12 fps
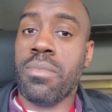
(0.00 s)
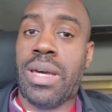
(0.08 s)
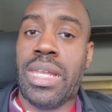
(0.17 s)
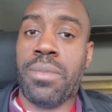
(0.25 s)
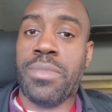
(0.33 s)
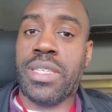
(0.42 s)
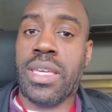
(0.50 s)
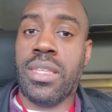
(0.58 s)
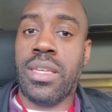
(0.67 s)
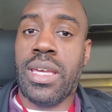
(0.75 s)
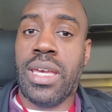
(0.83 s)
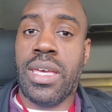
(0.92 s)
My name is
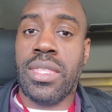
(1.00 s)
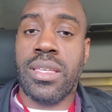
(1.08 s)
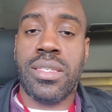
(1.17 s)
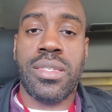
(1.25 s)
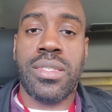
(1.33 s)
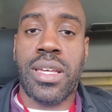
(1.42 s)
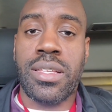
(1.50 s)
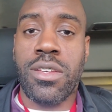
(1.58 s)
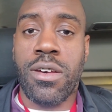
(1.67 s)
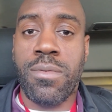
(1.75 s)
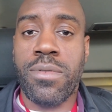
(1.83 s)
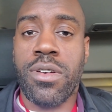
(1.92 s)
Kenny, and this is Tech
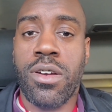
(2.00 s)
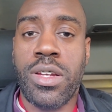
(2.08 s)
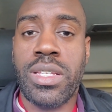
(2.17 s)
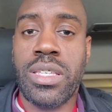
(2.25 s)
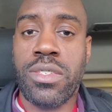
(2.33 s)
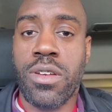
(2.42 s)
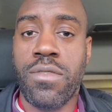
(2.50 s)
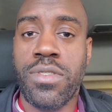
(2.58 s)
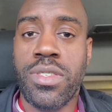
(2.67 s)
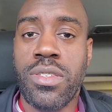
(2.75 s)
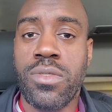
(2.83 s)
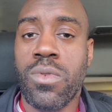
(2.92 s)
Talk with RHT
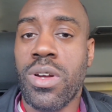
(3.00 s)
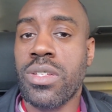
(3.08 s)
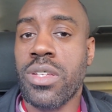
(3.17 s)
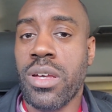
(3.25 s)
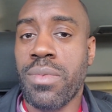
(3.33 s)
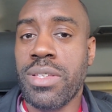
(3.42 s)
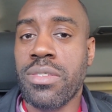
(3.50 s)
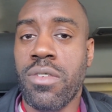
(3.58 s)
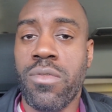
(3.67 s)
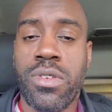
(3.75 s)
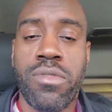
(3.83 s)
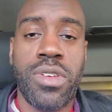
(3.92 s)
Services, where I talk about
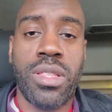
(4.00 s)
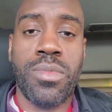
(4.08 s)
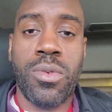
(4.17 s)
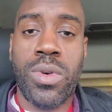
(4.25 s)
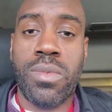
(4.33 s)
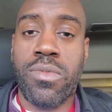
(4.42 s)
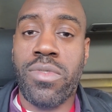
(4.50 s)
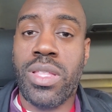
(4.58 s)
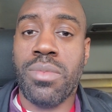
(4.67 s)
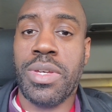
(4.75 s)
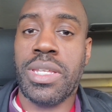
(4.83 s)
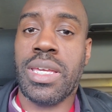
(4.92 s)
software development, web
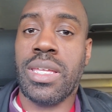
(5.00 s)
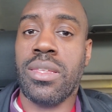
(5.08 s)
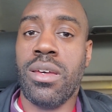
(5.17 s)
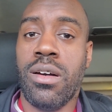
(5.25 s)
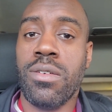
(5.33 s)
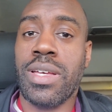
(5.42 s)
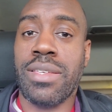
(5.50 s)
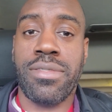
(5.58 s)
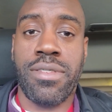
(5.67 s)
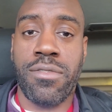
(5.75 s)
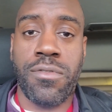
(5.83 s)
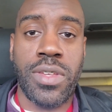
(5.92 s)
development, and all kinds
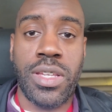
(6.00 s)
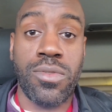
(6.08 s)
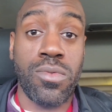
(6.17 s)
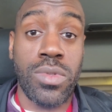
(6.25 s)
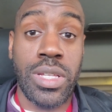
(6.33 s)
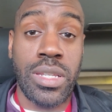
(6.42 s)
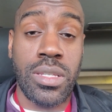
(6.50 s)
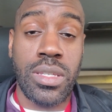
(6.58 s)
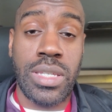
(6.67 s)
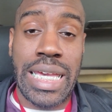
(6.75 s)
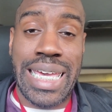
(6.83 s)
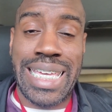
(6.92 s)
of other things related to
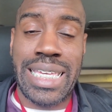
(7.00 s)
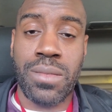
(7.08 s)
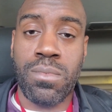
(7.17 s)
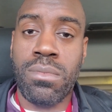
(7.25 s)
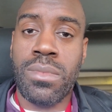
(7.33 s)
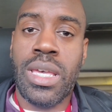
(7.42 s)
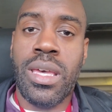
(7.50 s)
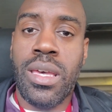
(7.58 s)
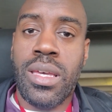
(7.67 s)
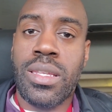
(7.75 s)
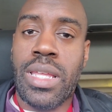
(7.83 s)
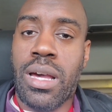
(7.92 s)
tech.
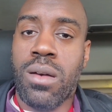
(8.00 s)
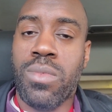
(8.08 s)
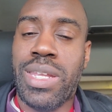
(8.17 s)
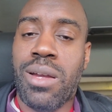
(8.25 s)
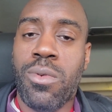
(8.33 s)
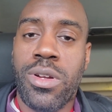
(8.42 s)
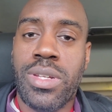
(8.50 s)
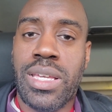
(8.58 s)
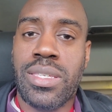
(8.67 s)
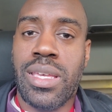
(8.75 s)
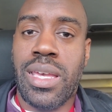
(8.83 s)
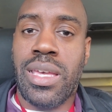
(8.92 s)
Now, when I worked
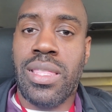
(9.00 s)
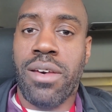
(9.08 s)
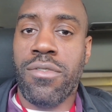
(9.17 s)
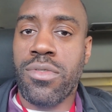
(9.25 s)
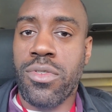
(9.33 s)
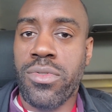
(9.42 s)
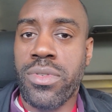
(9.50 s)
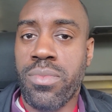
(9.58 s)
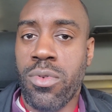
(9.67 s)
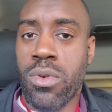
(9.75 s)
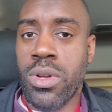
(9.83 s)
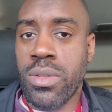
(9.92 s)
as a level 2
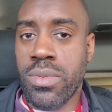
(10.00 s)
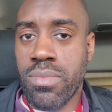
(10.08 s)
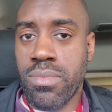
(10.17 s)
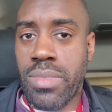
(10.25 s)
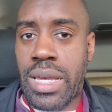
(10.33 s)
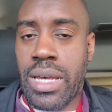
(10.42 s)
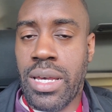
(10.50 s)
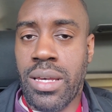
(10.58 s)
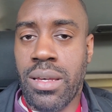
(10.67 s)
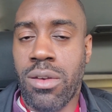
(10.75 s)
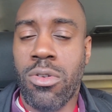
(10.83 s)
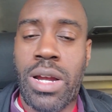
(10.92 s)
support
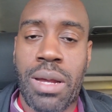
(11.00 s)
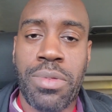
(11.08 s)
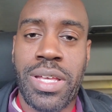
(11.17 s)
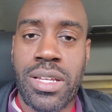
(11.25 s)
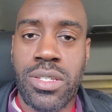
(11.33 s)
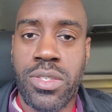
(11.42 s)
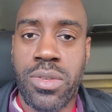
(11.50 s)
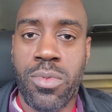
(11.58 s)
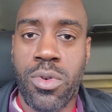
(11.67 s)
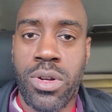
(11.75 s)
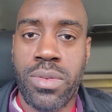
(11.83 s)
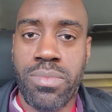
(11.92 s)
or application
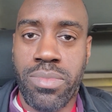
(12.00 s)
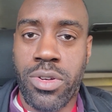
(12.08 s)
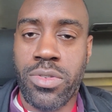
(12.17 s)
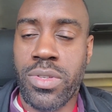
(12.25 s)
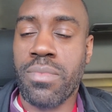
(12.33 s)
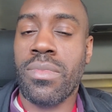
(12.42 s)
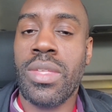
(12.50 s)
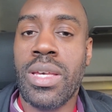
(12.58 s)
support person,